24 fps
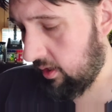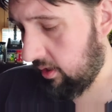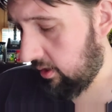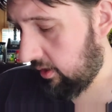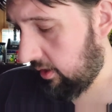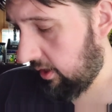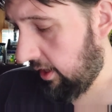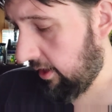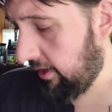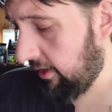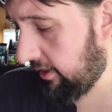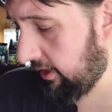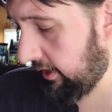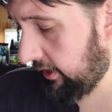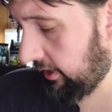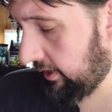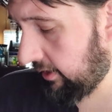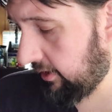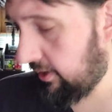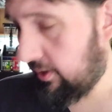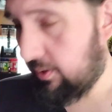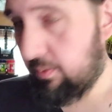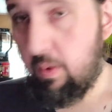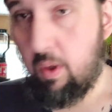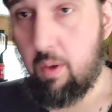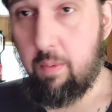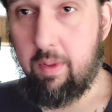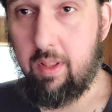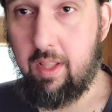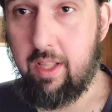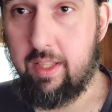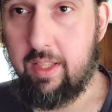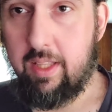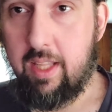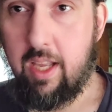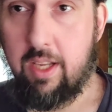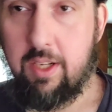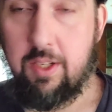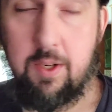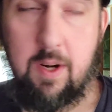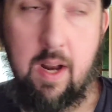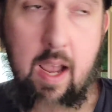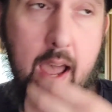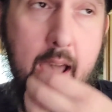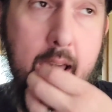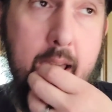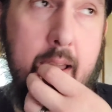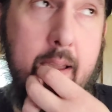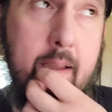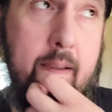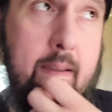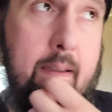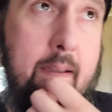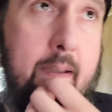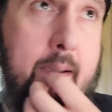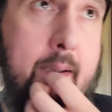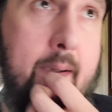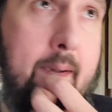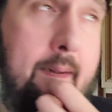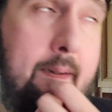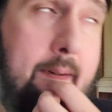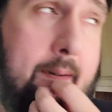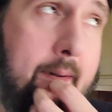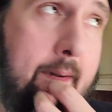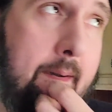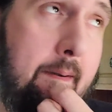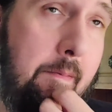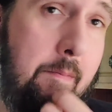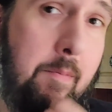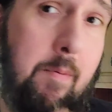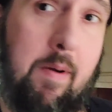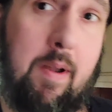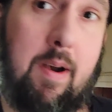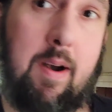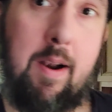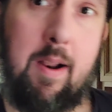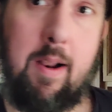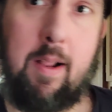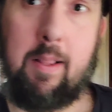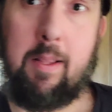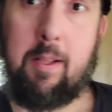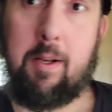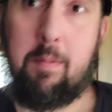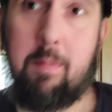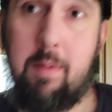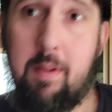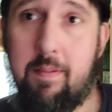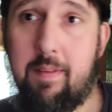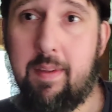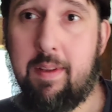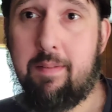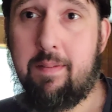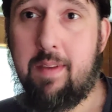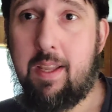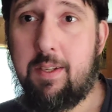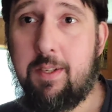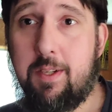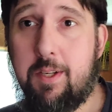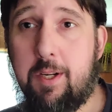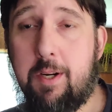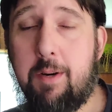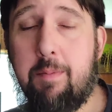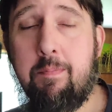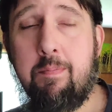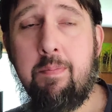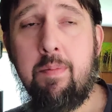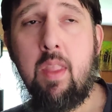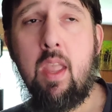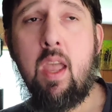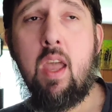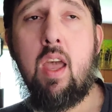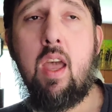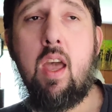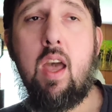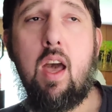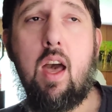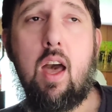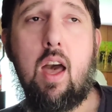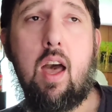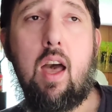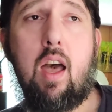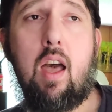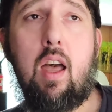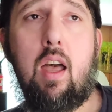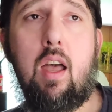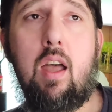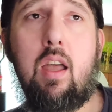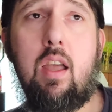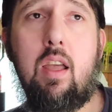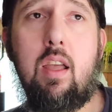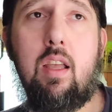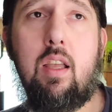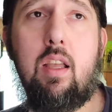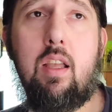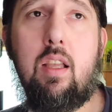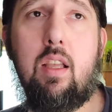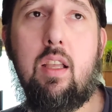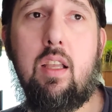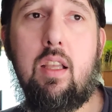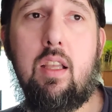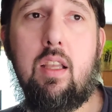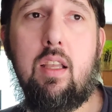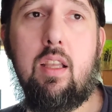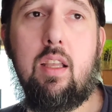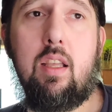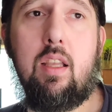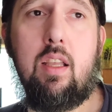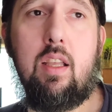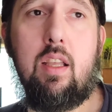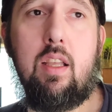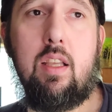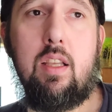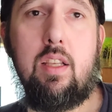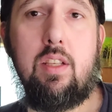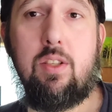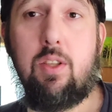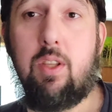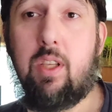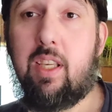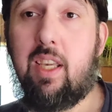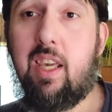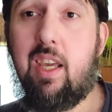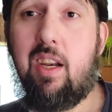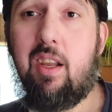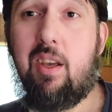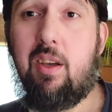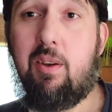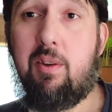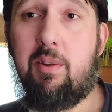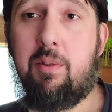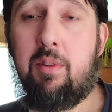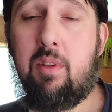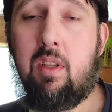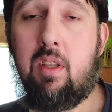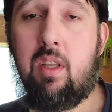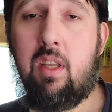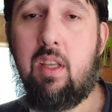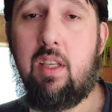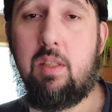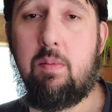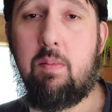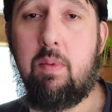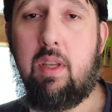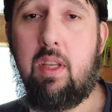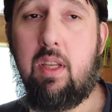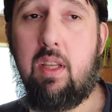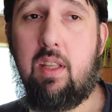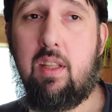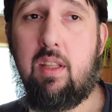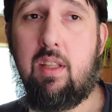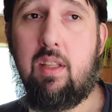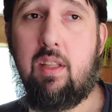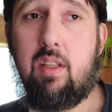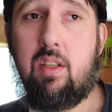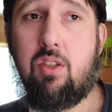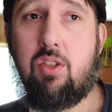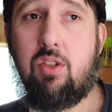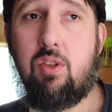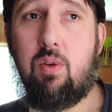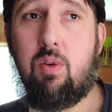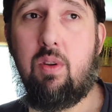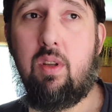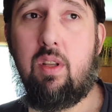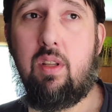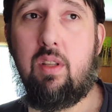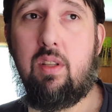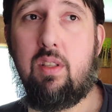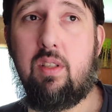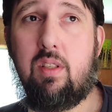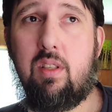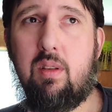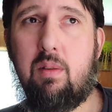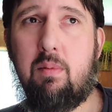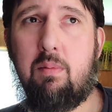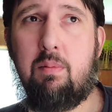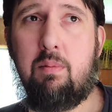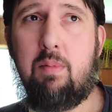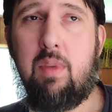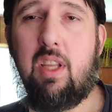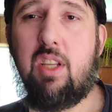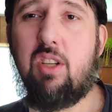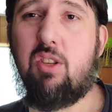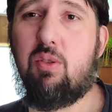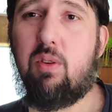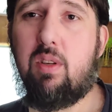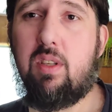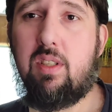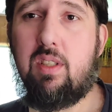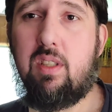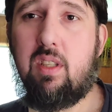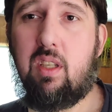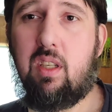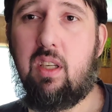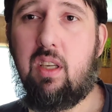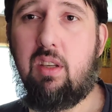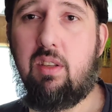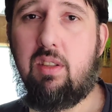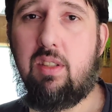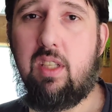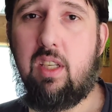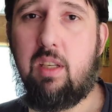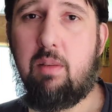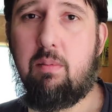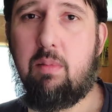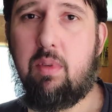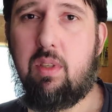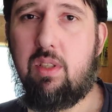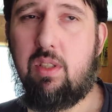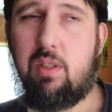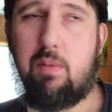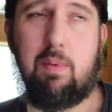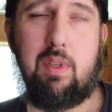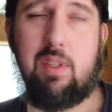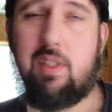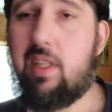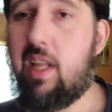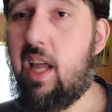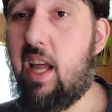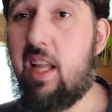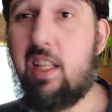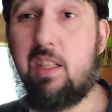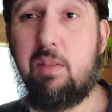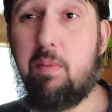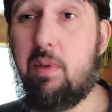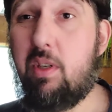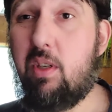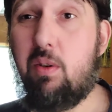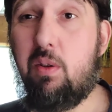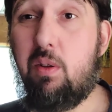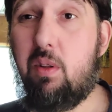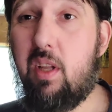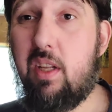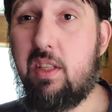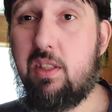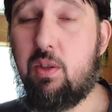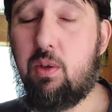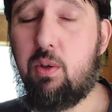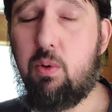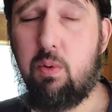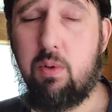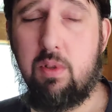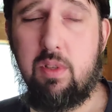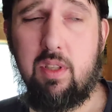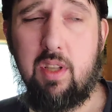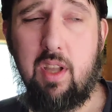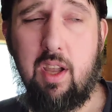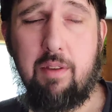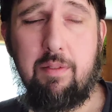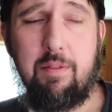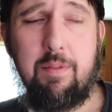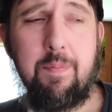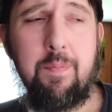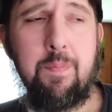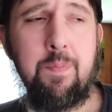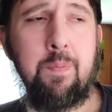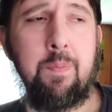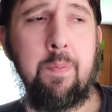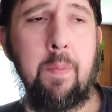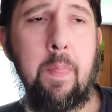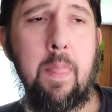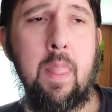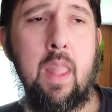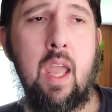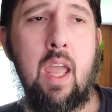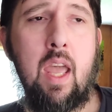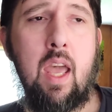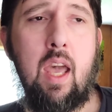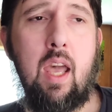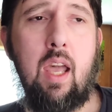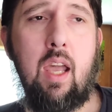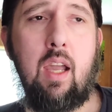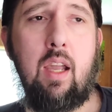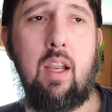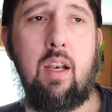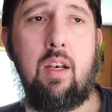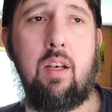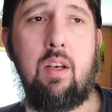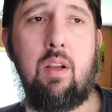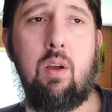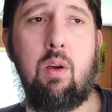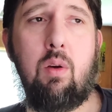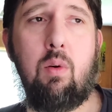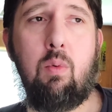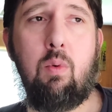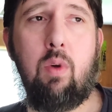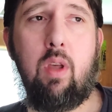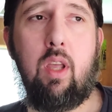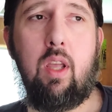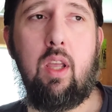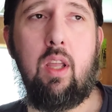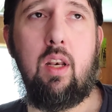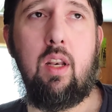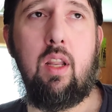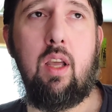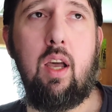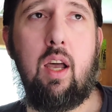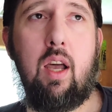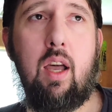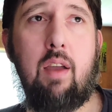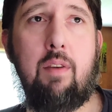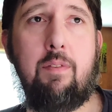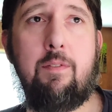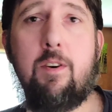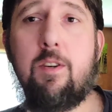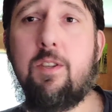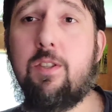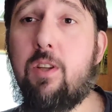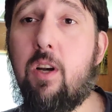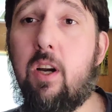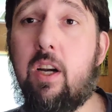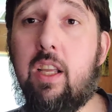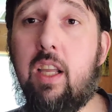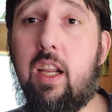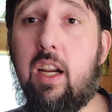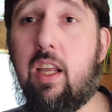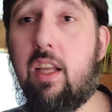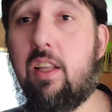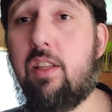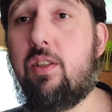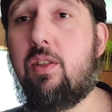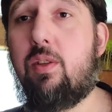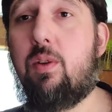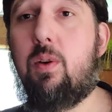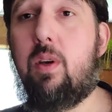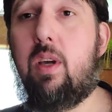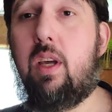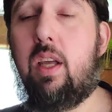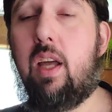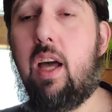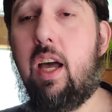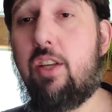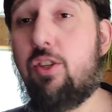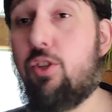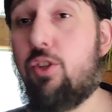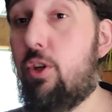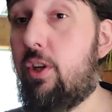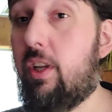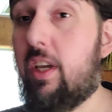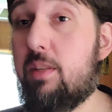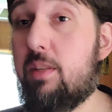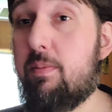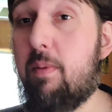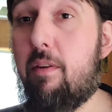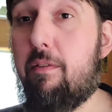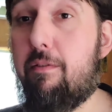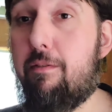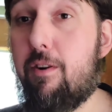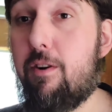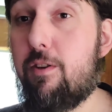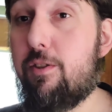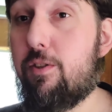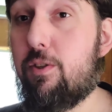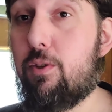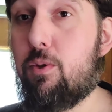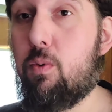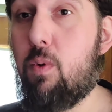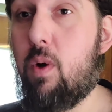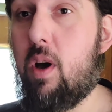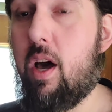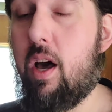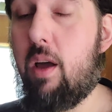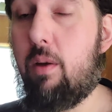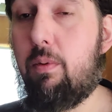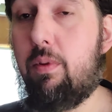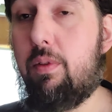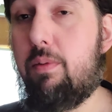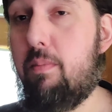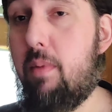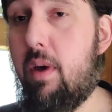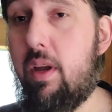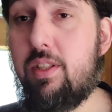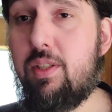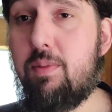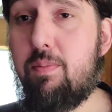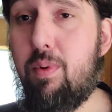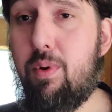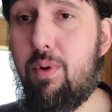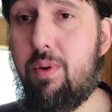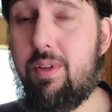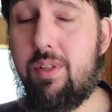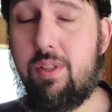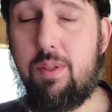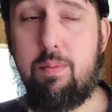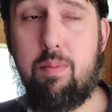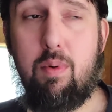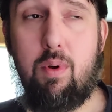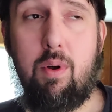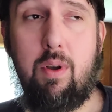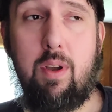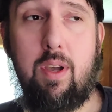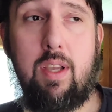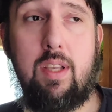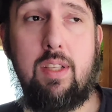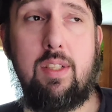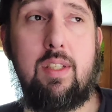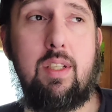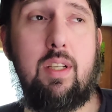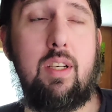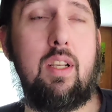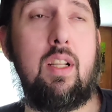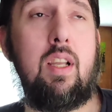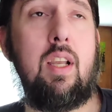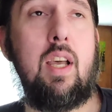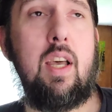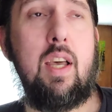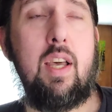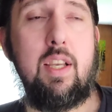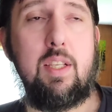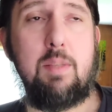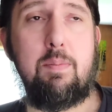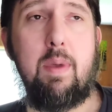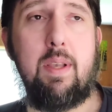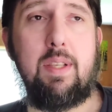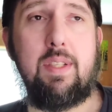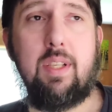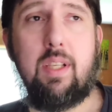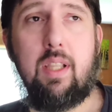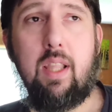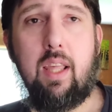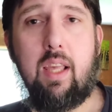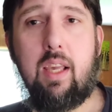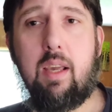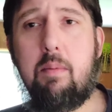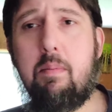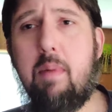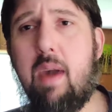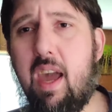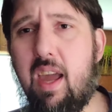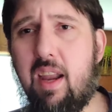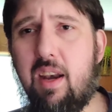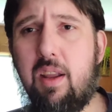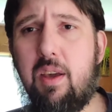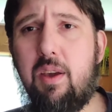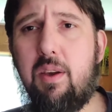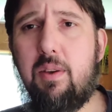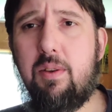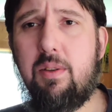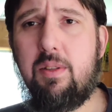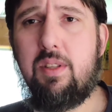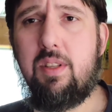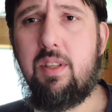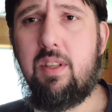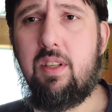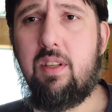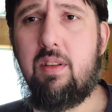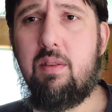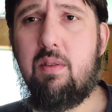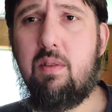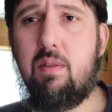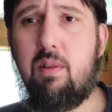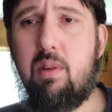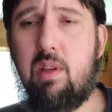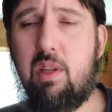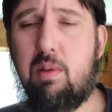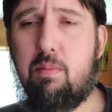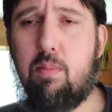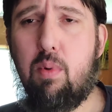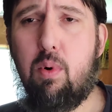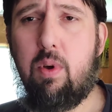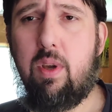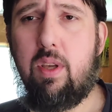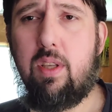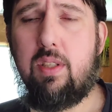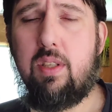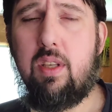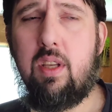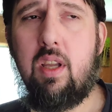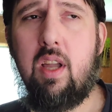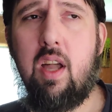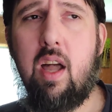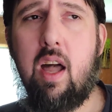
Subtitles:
The other thing is while we let that dry, we went on a little bit of an adventure. So the kiddo has been showing some interest in Kill Team because Dad's been doing lots of cool stuff. And when I first started getting into it, I showed my first squad with Misadventures boys, and it's basically commandos and boys.